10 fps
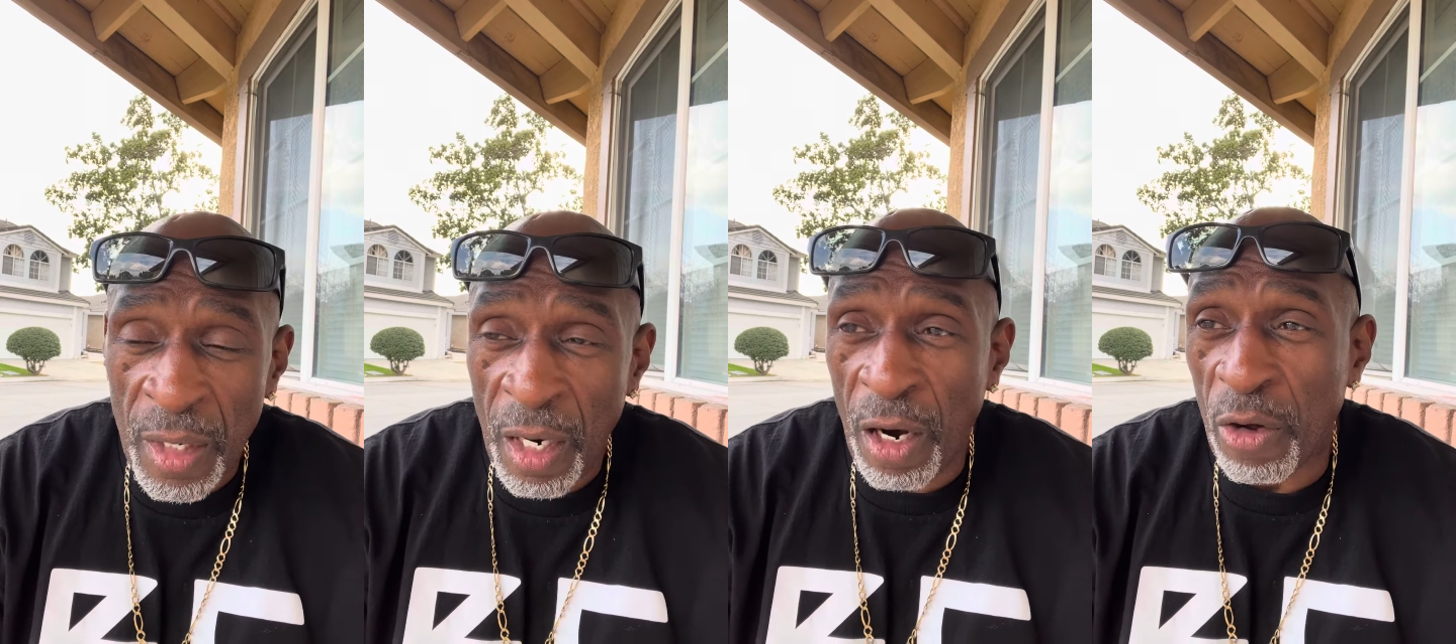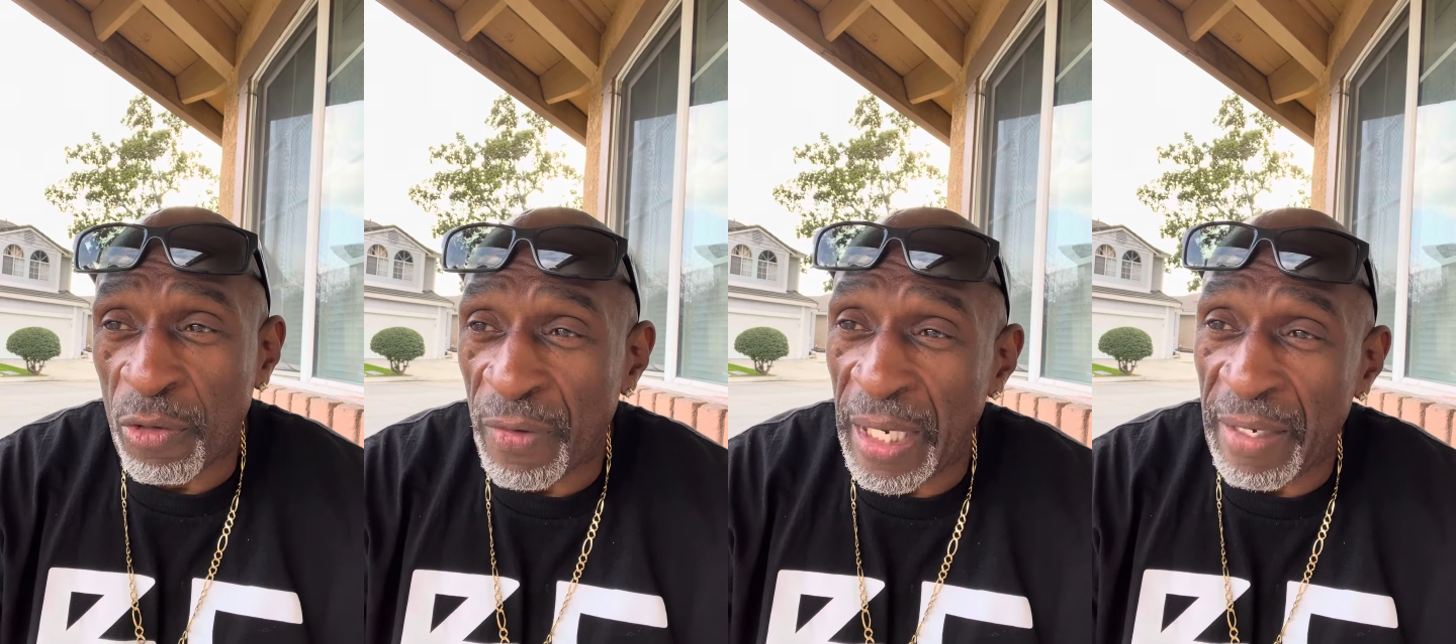Hall of
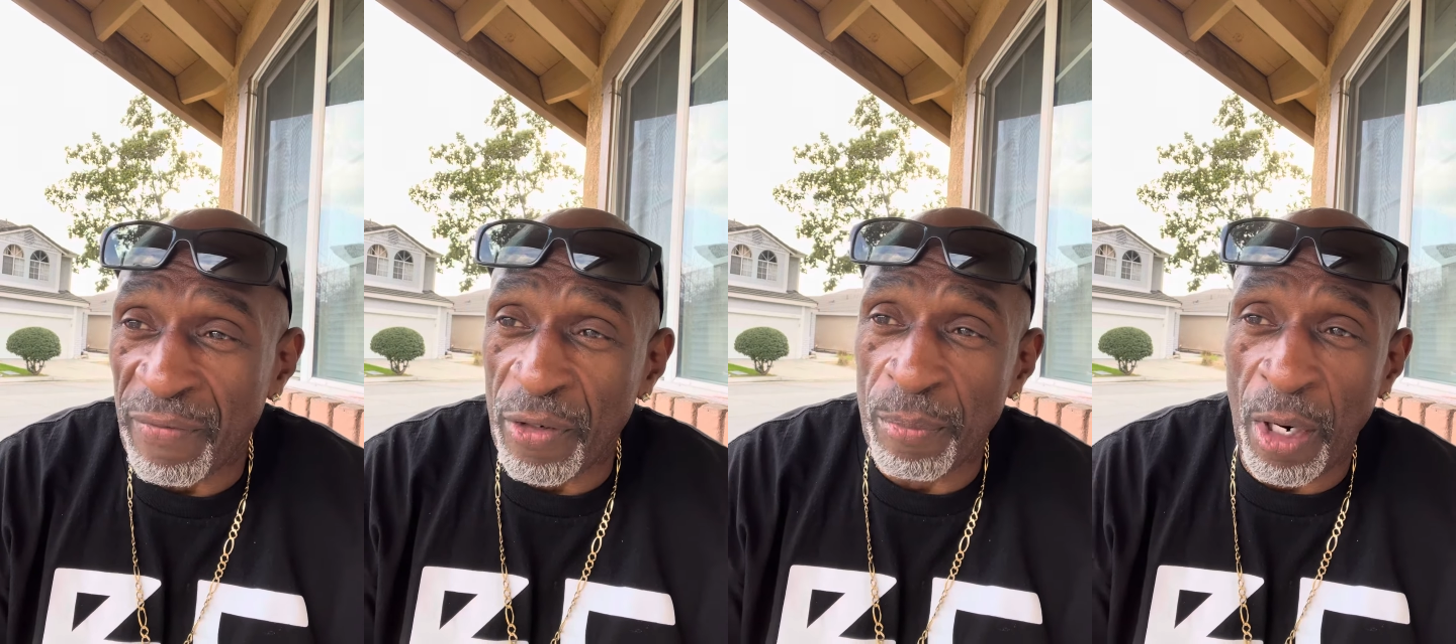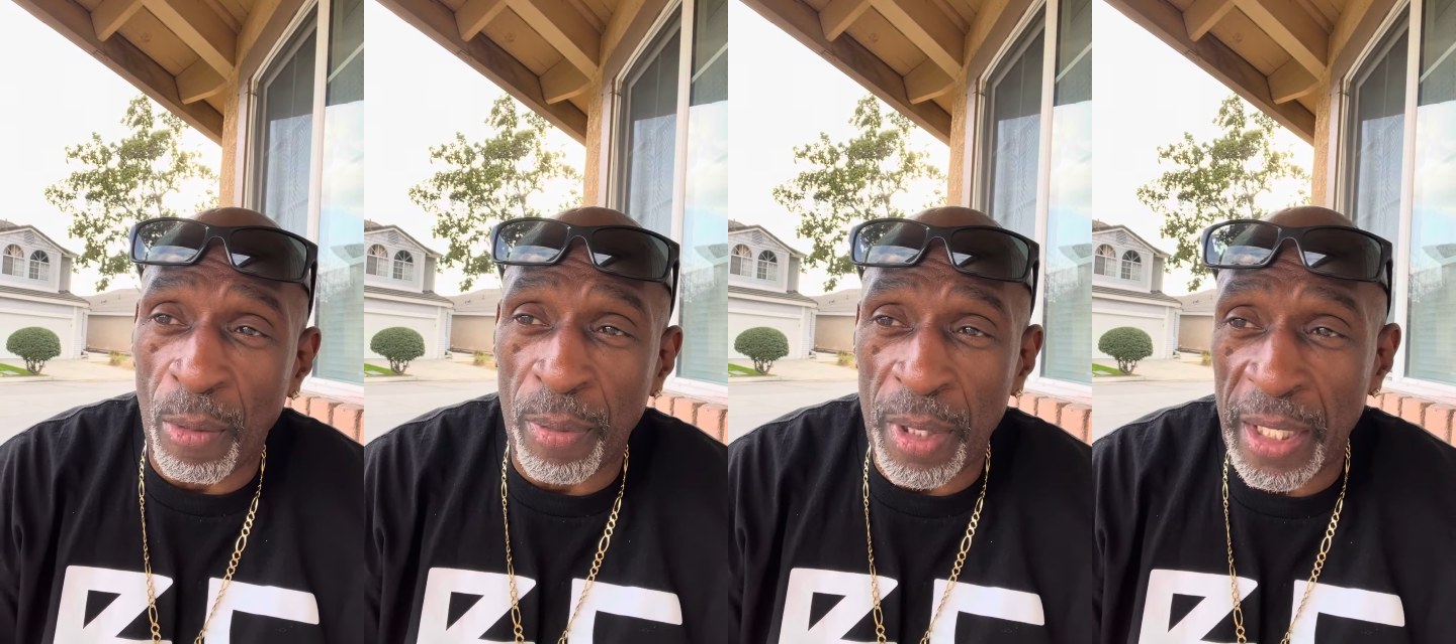Fame football
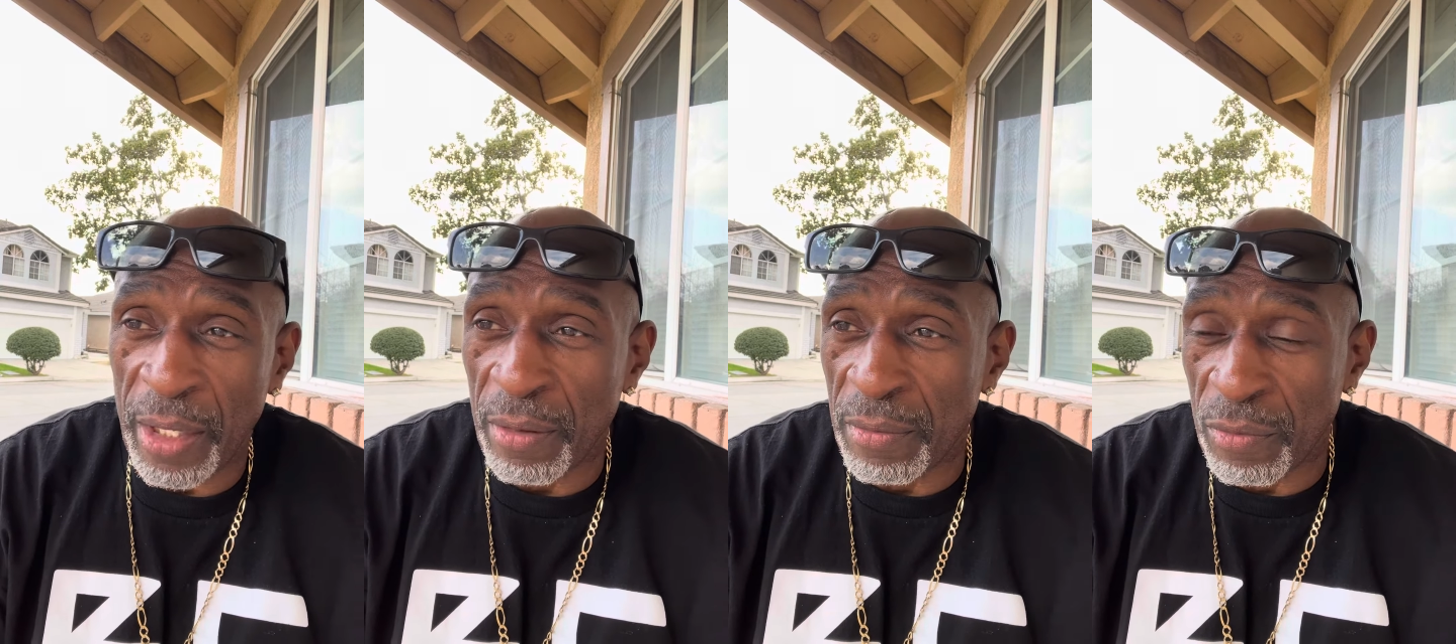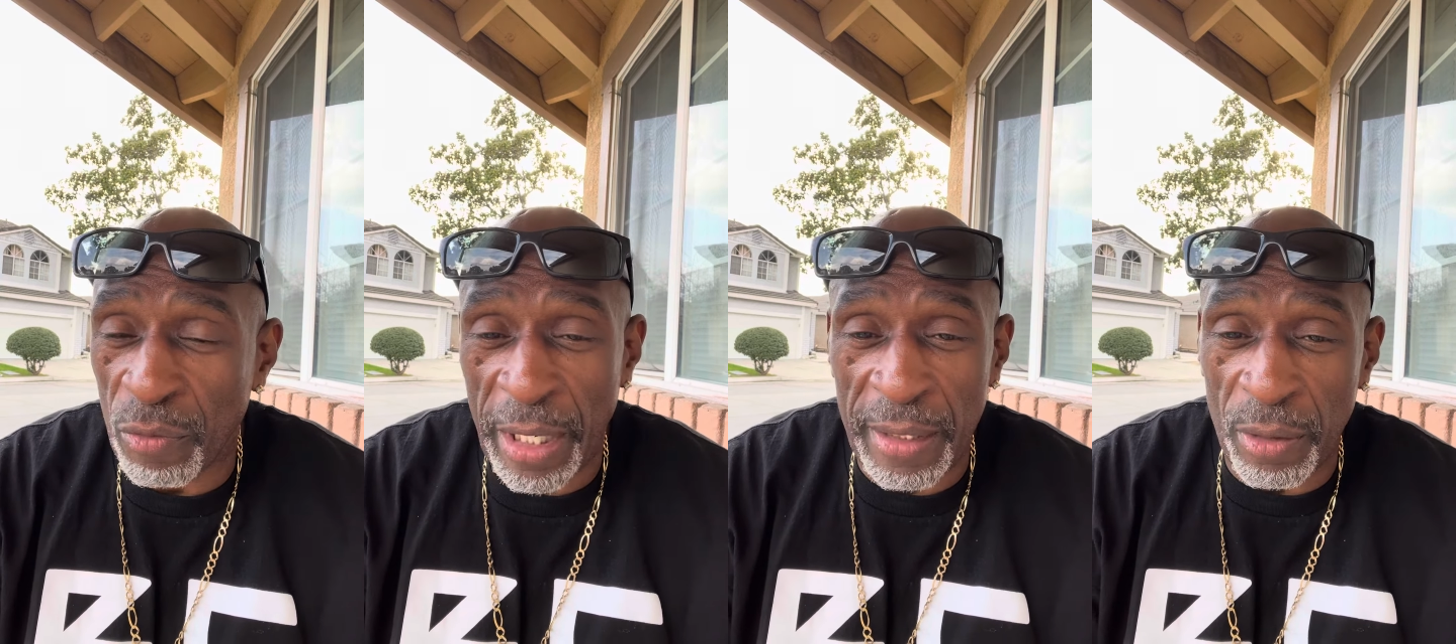player,
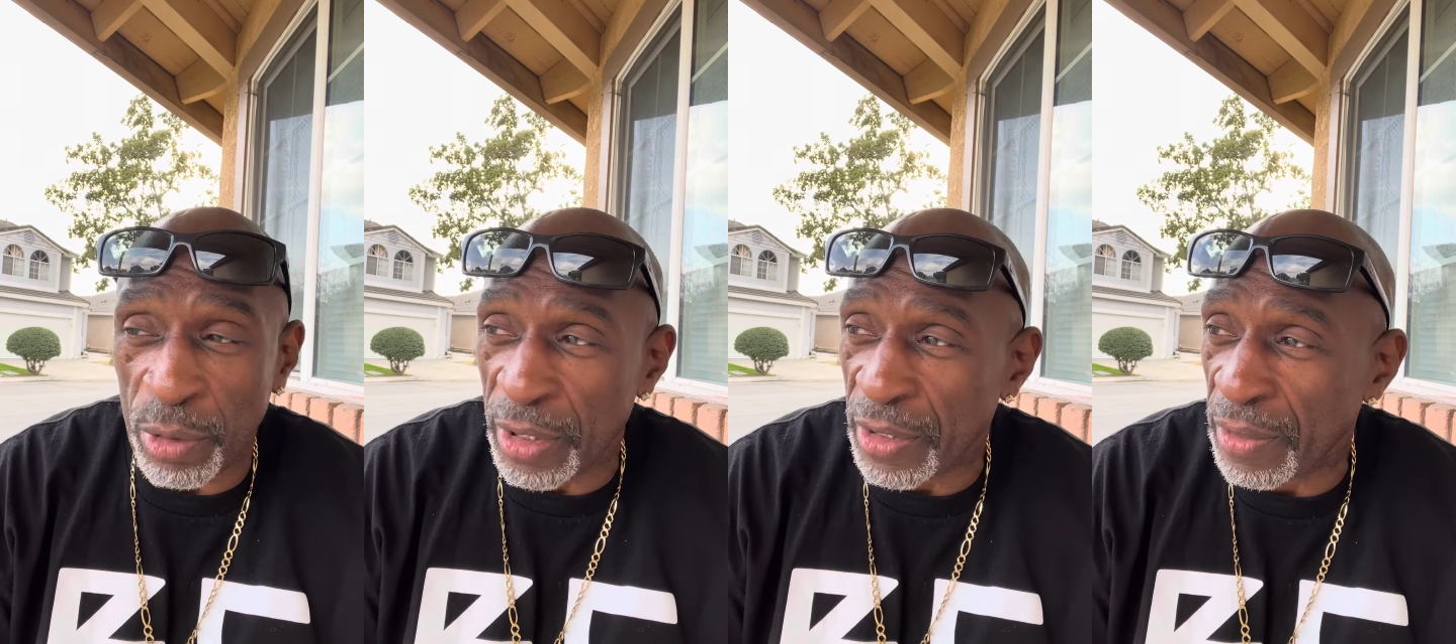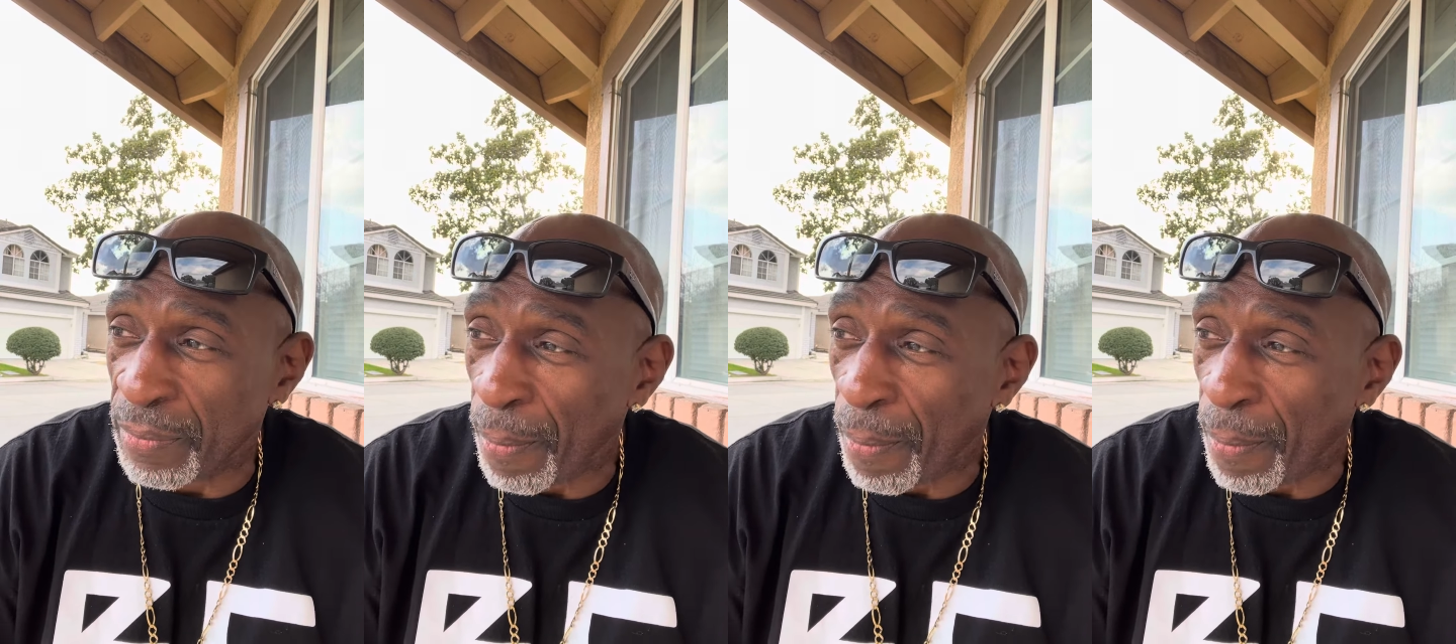Ray Lewis,